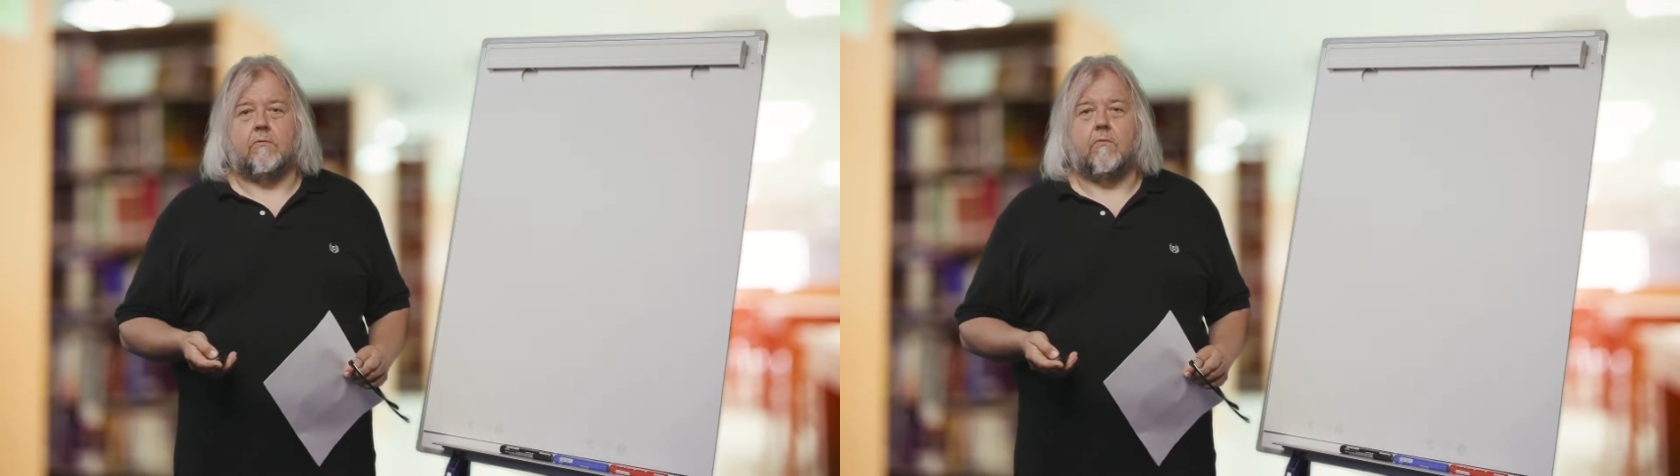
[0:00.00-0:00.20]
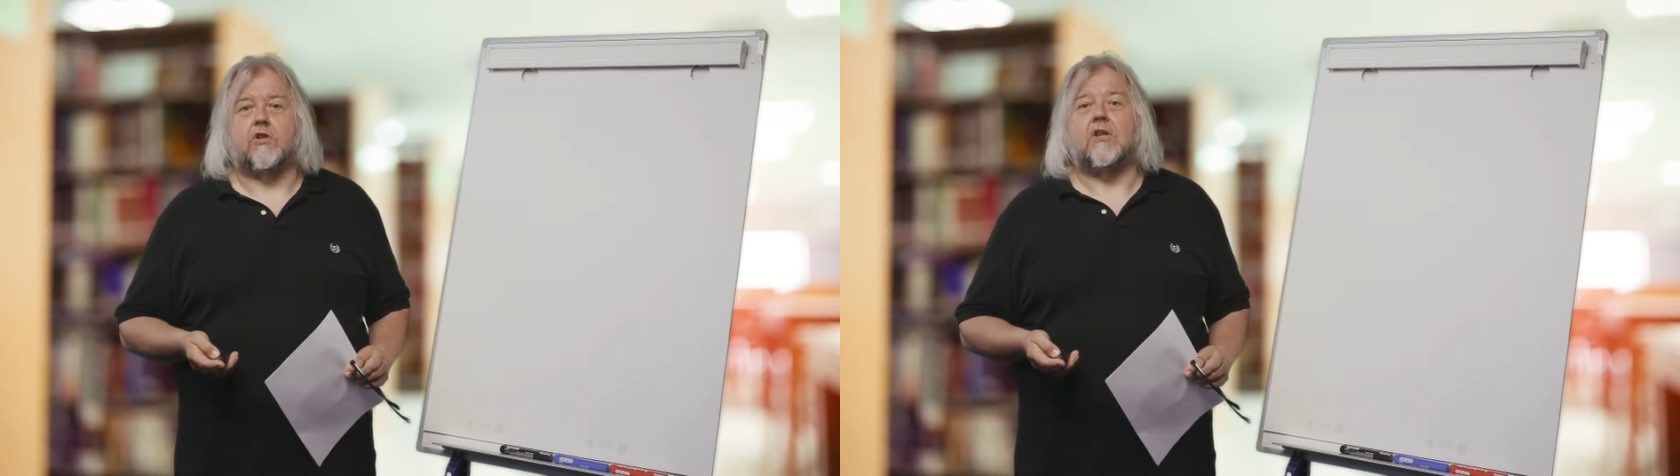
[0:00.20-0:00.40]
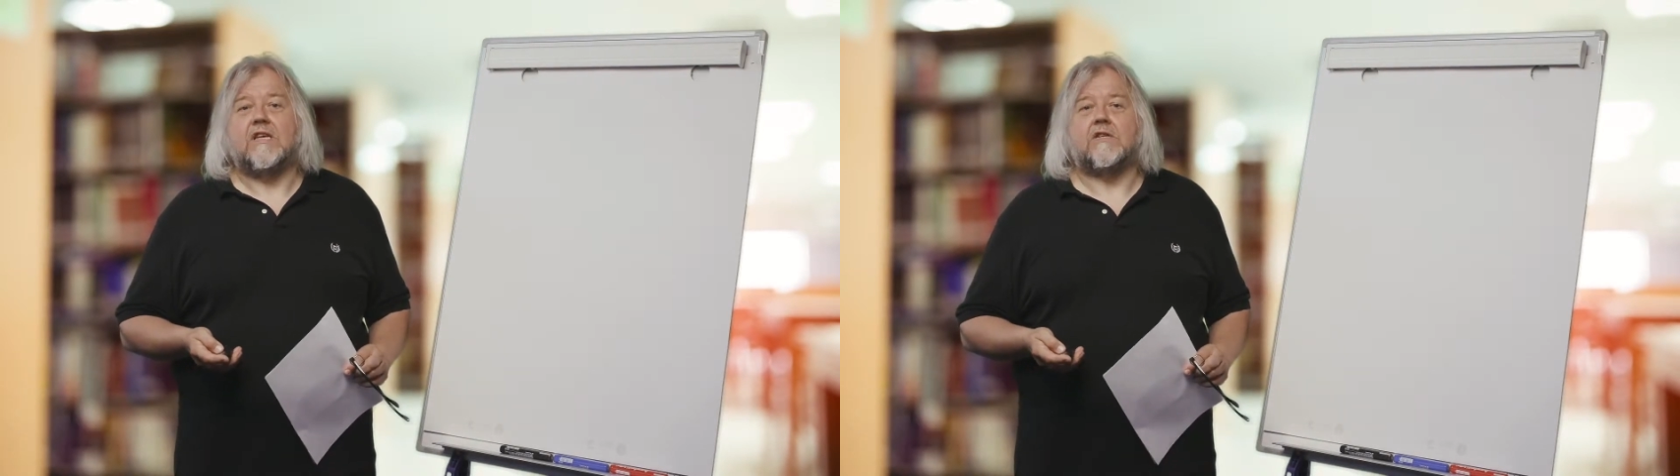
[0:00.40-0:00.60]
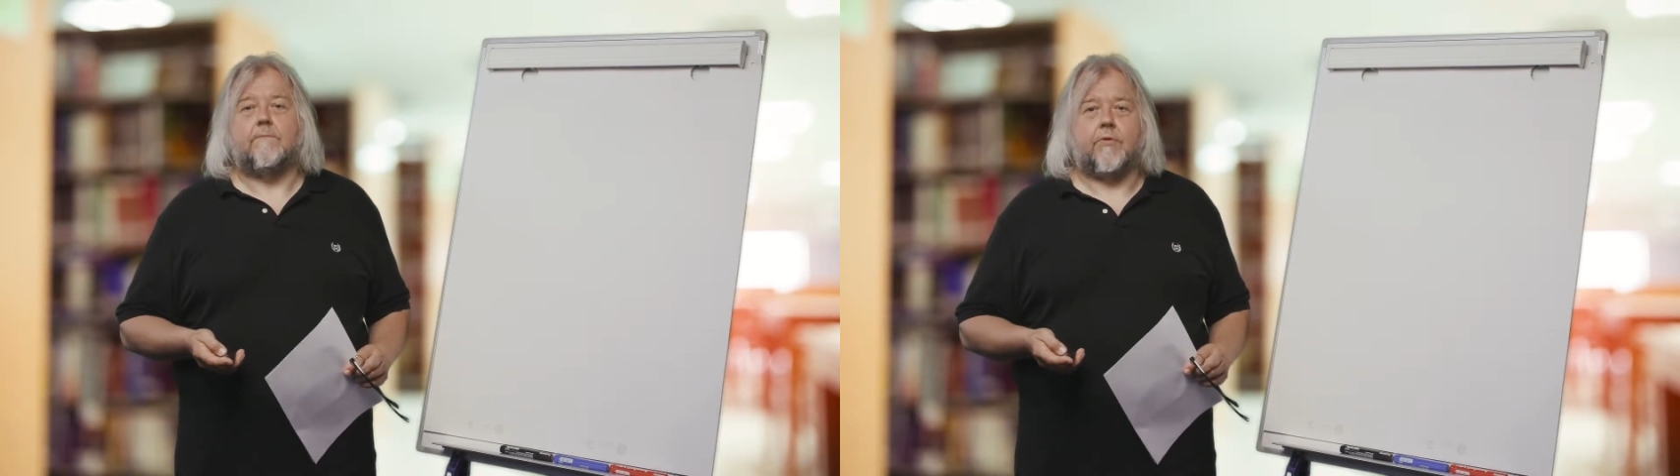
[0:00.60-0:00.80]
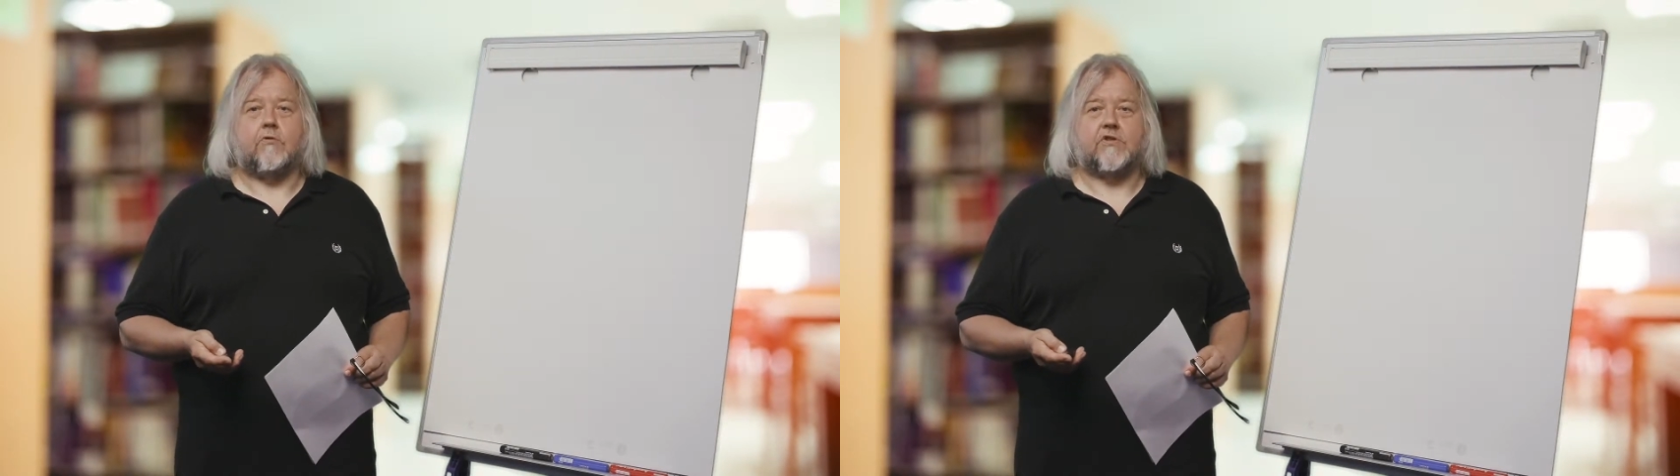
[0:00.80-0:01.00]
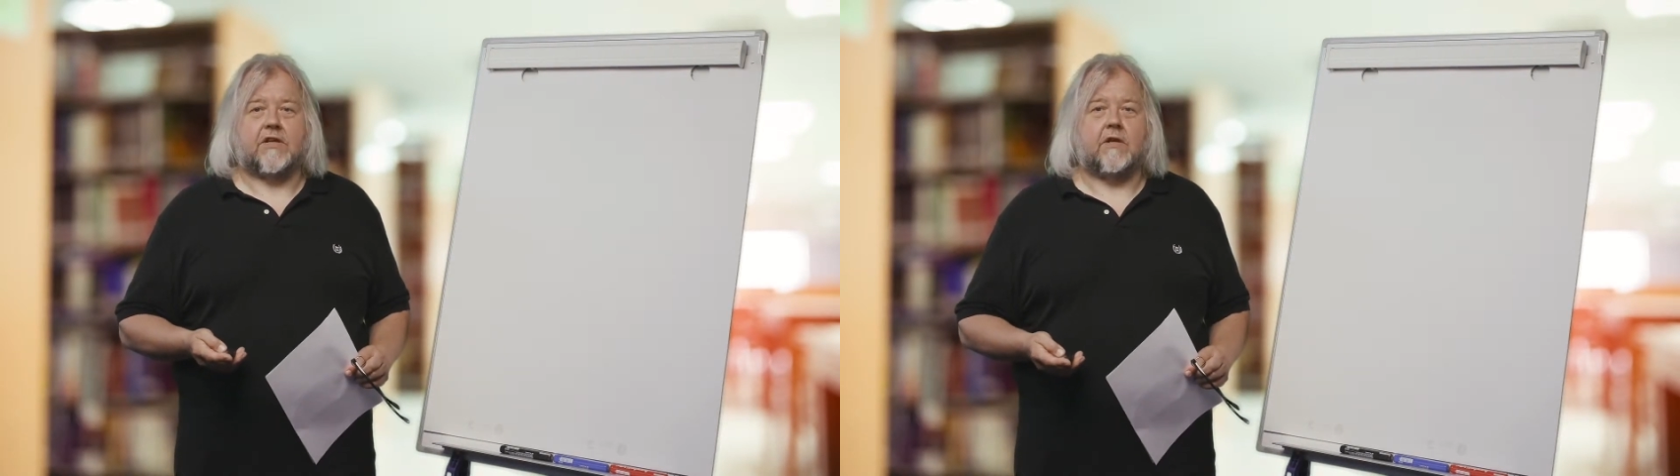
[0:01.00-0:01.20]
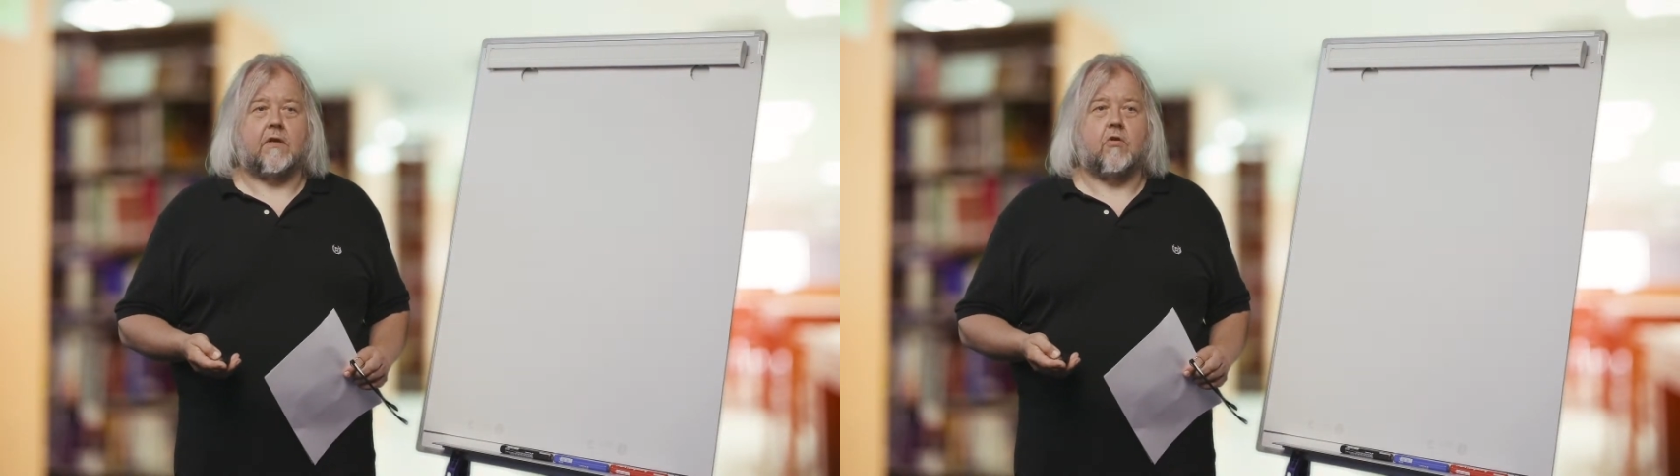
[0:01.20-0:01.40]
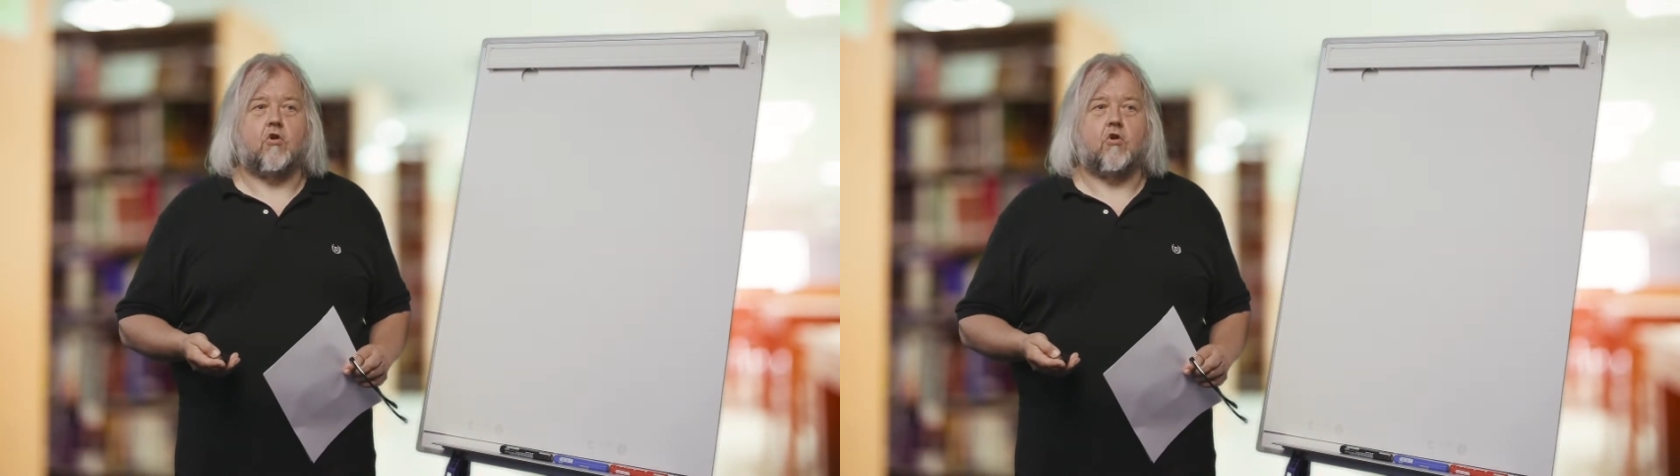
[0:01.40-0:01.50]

what is project